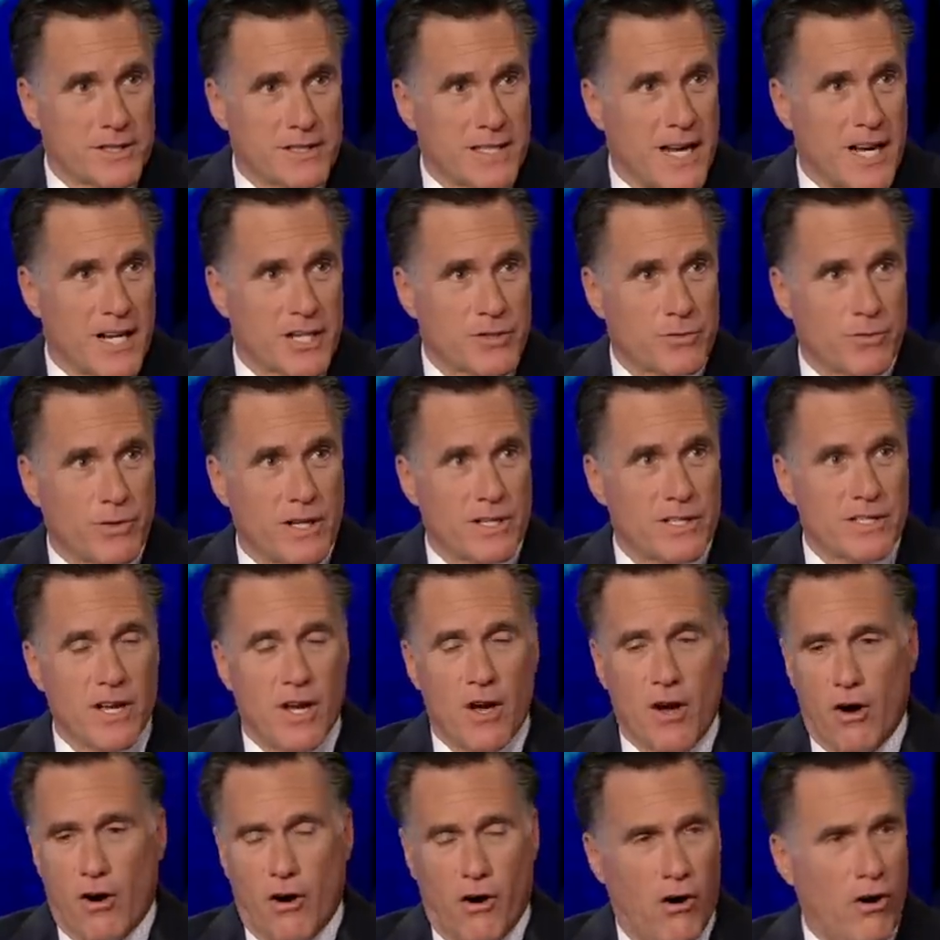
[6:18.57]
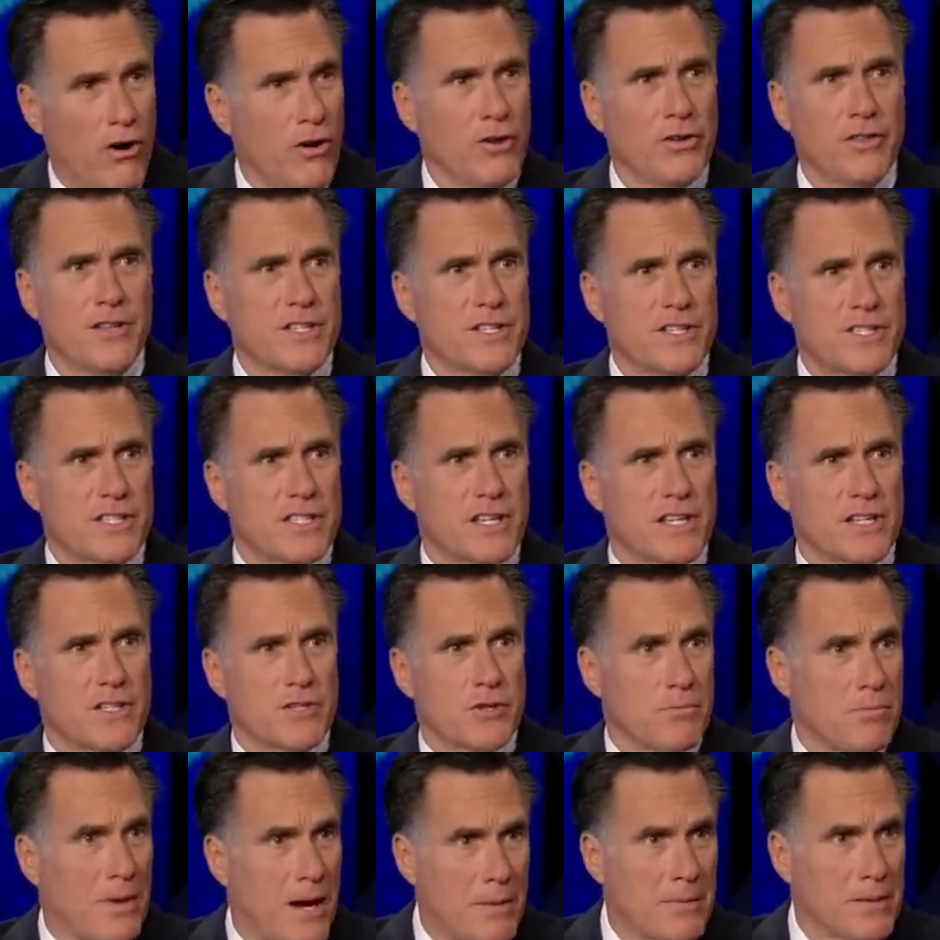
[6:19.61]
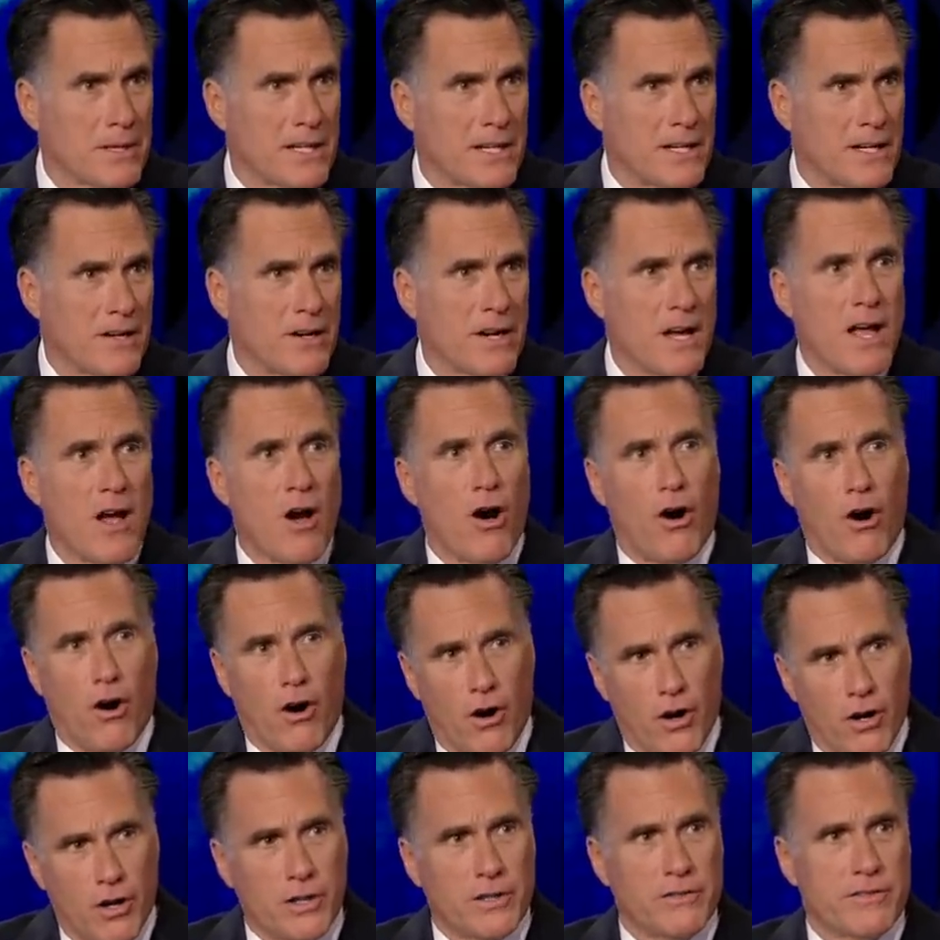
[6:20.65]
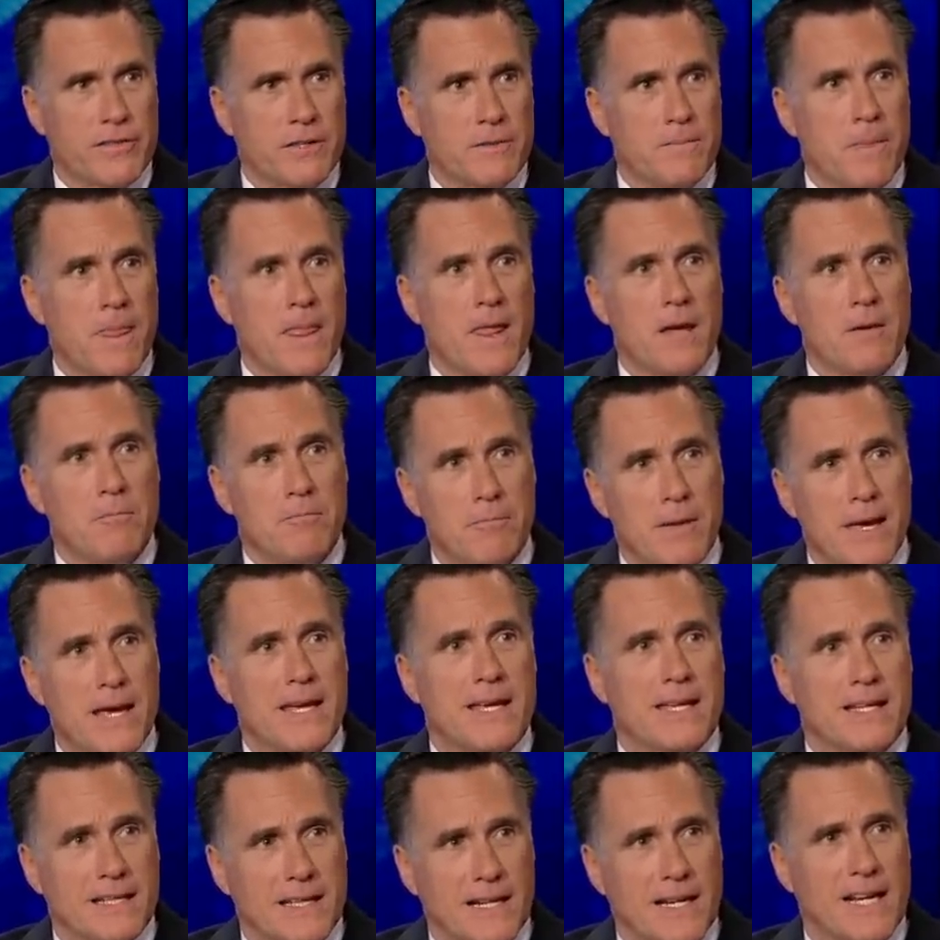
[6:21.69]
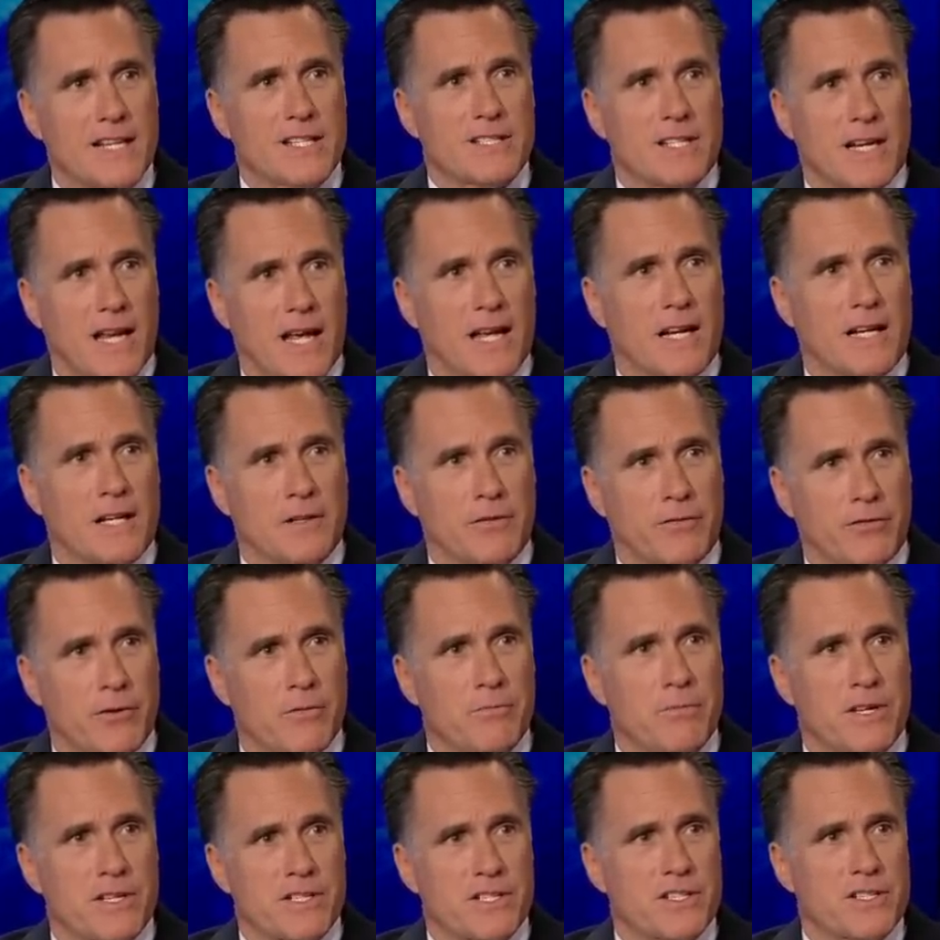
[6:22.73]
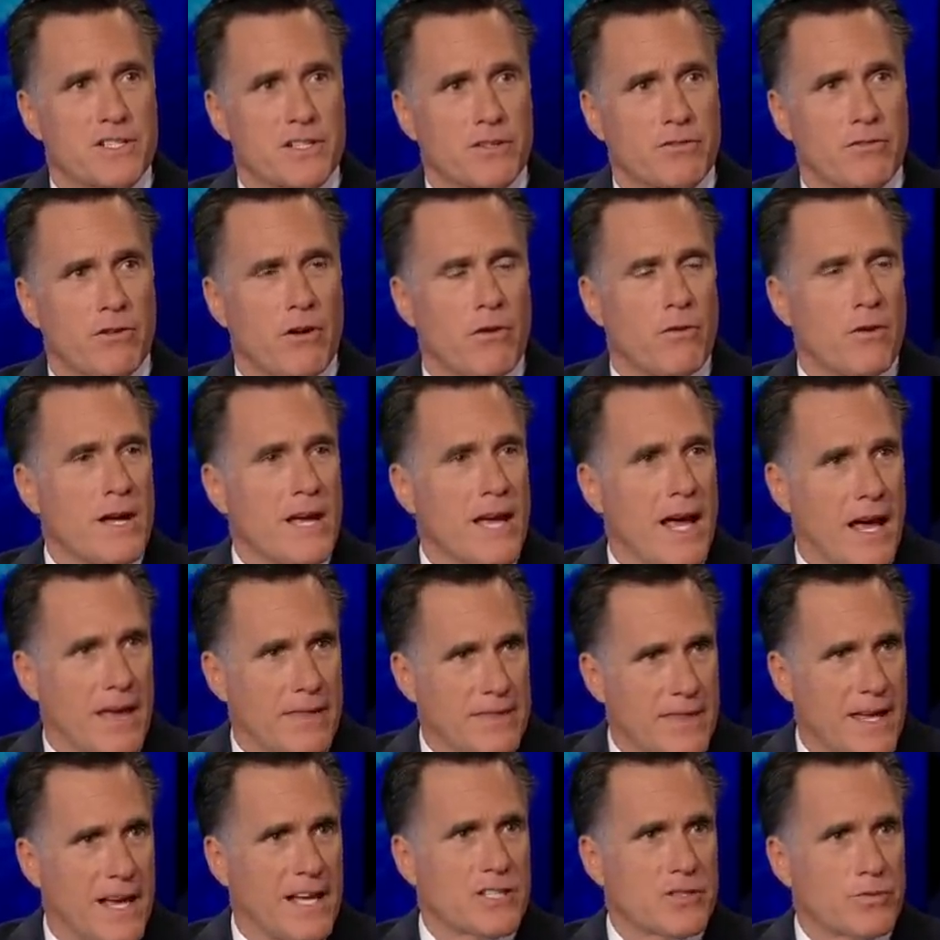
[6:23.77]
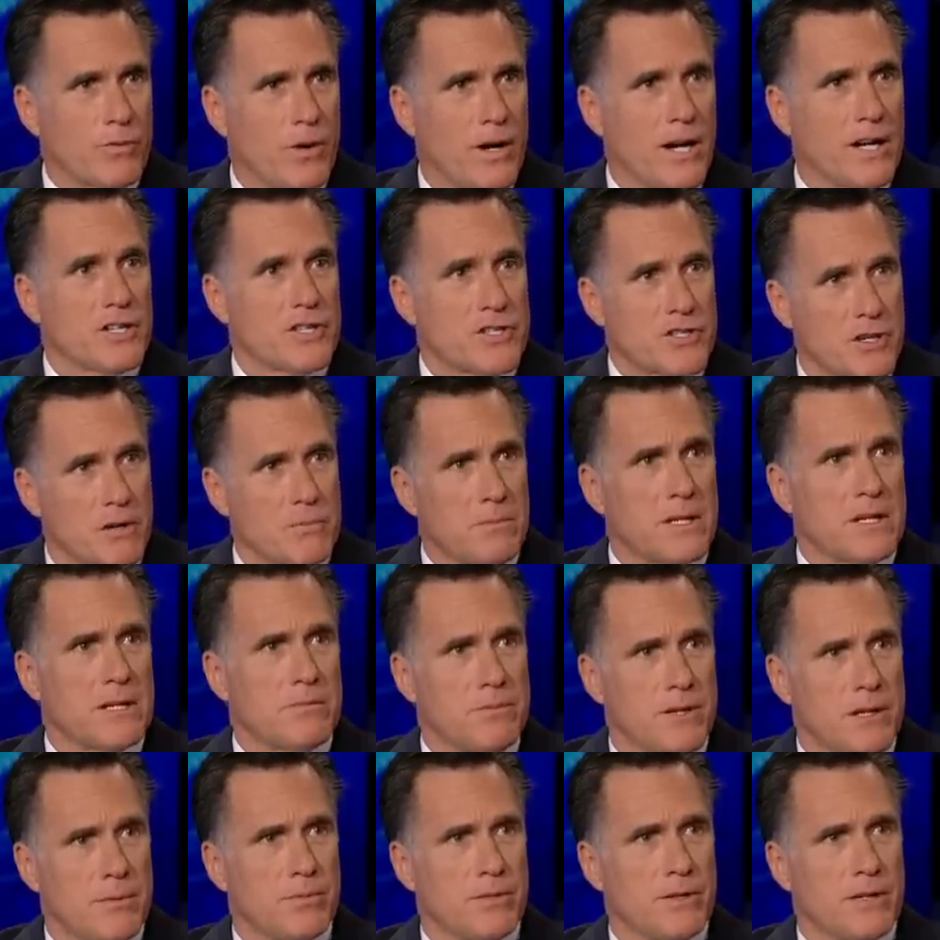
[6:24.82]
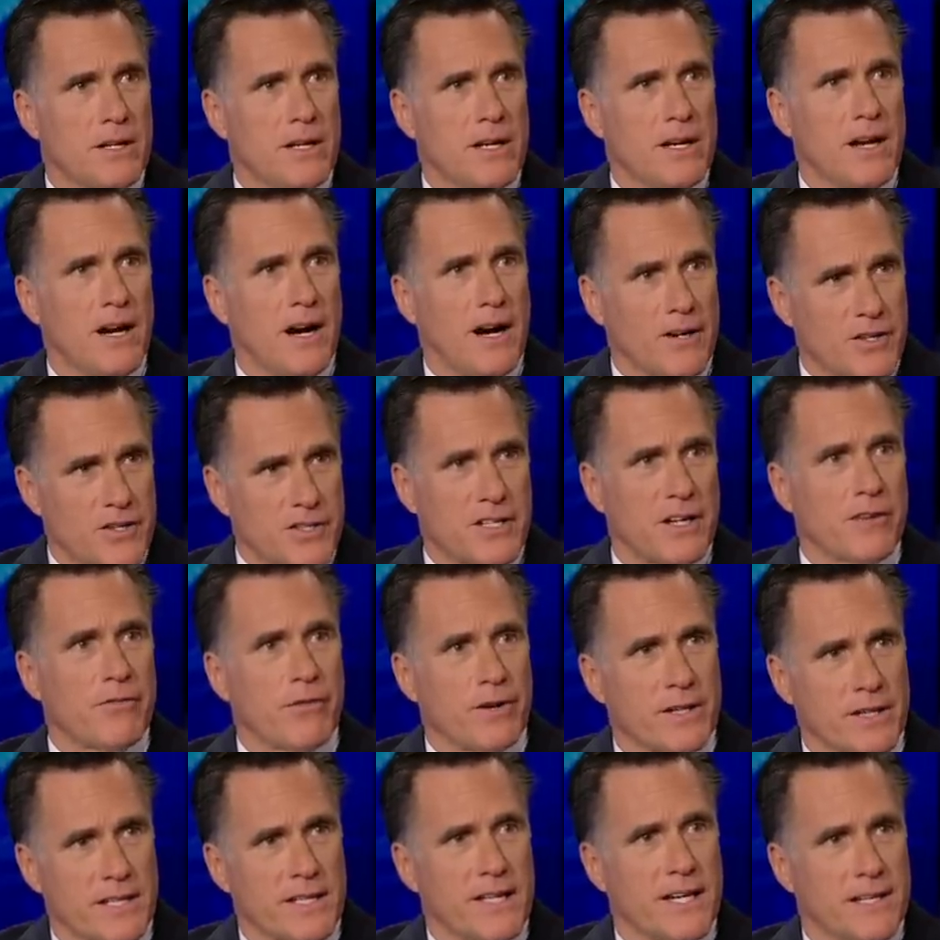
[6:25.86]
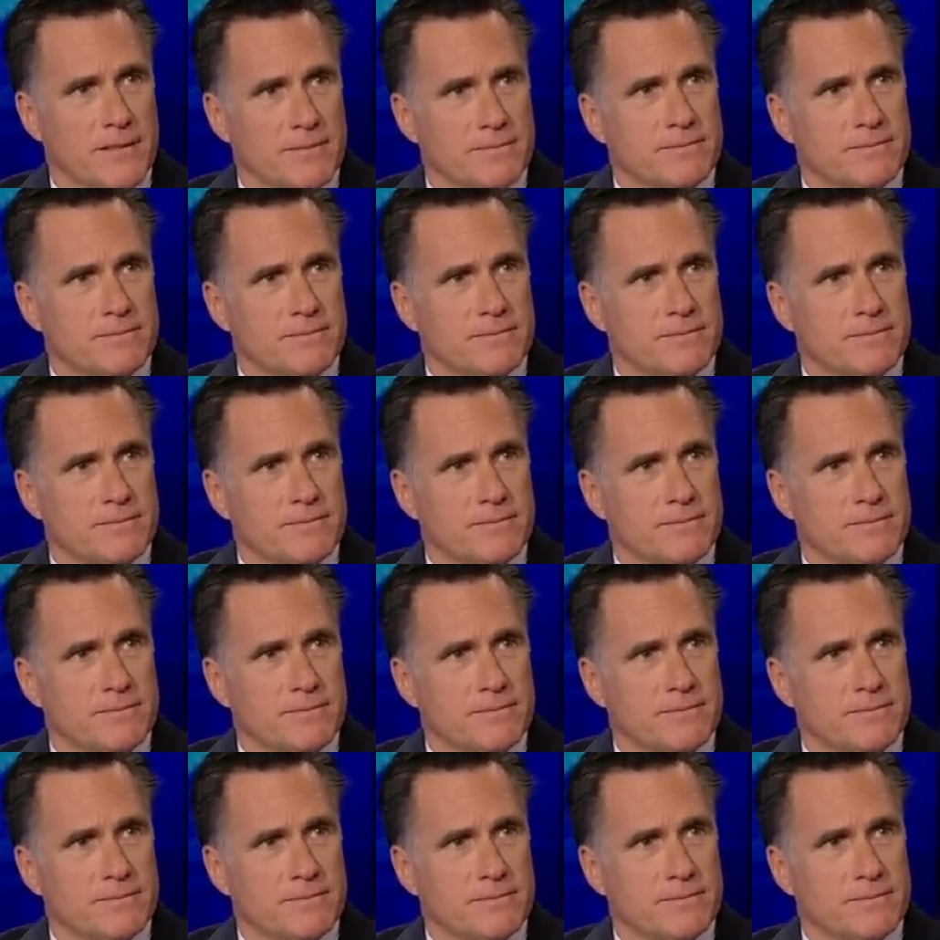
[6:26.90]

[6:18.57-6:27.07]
tax rates, all these things, Obamacare, all of them make it less likely for a business to grow. And that's why so many people are suffering today.